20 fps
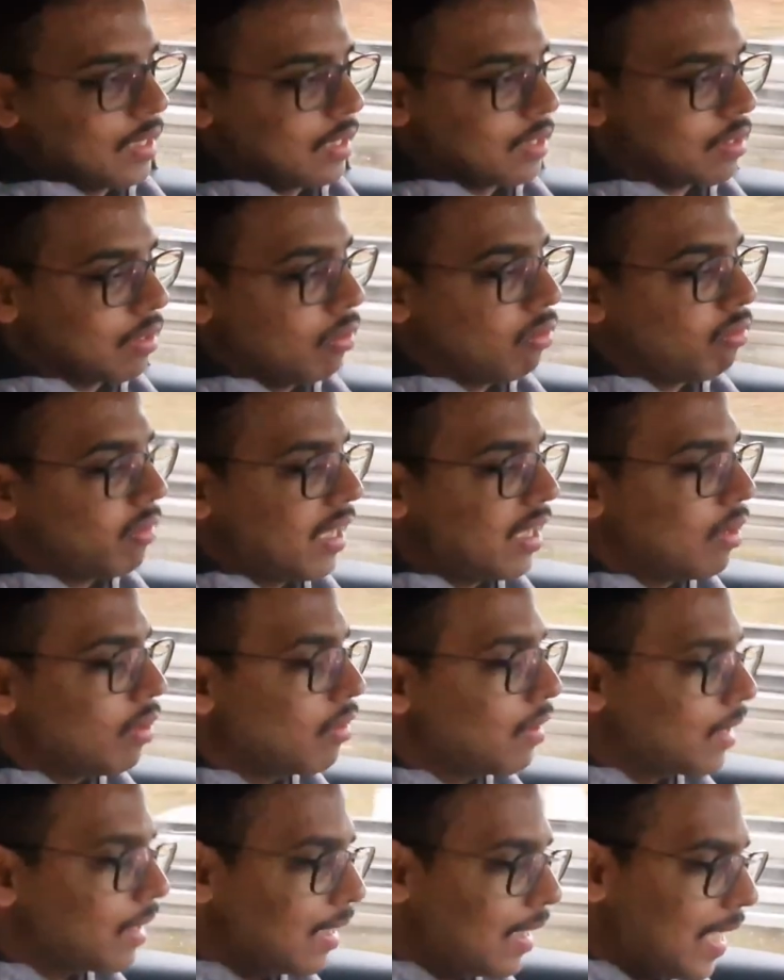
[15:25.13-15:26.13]
So Renault
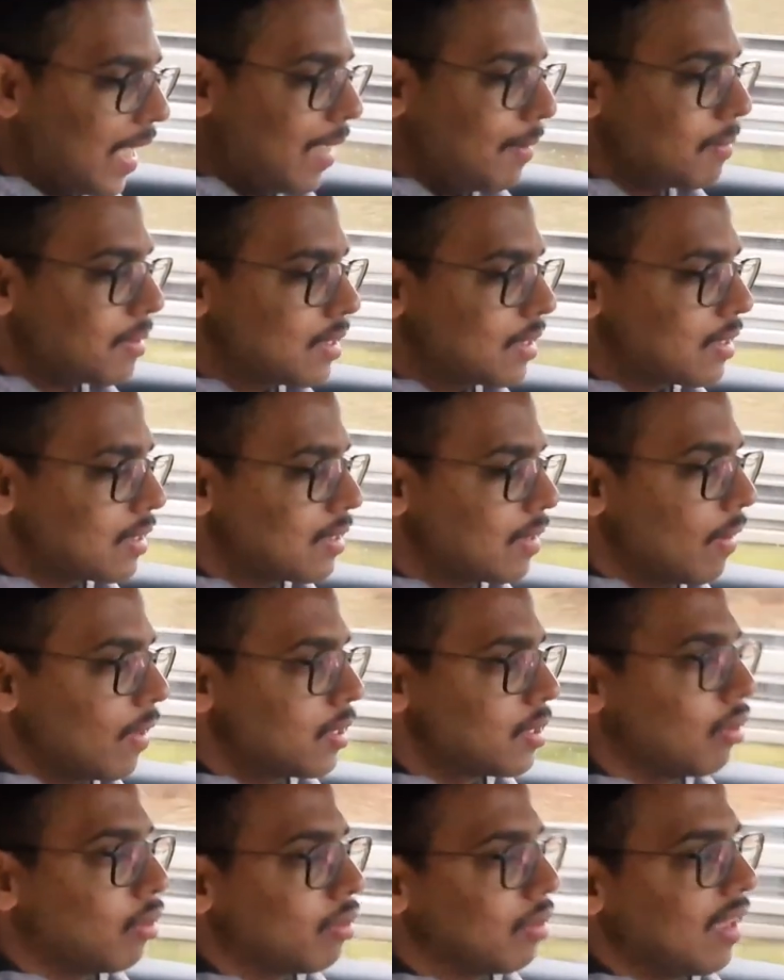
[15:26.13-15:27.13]
claims a
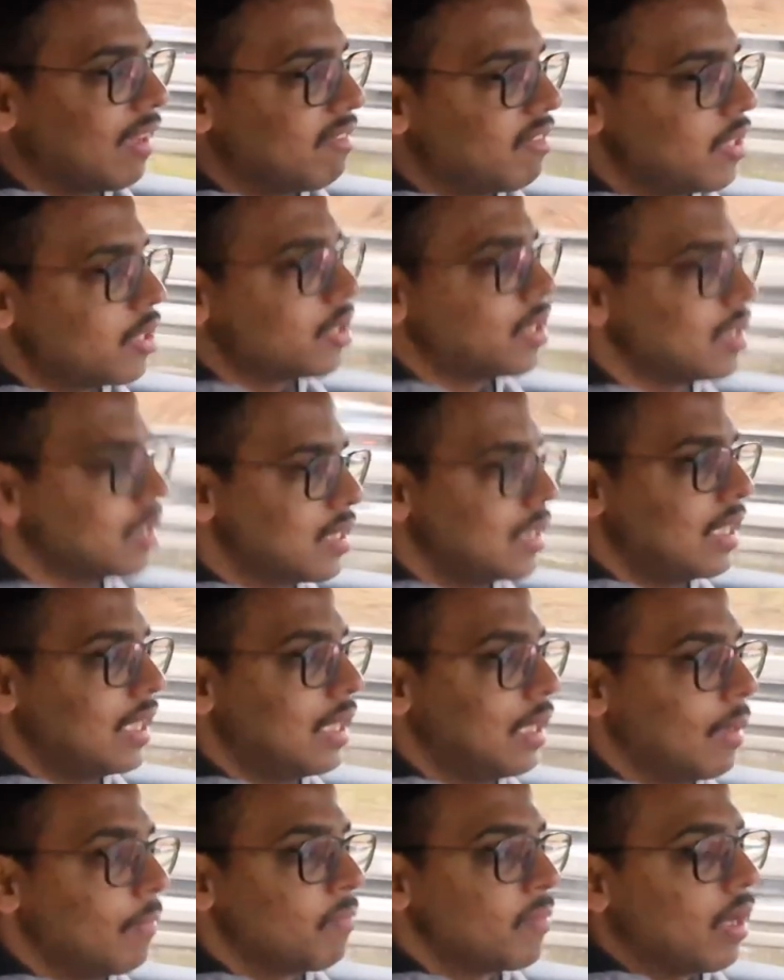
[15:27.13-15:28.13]
total efficiency,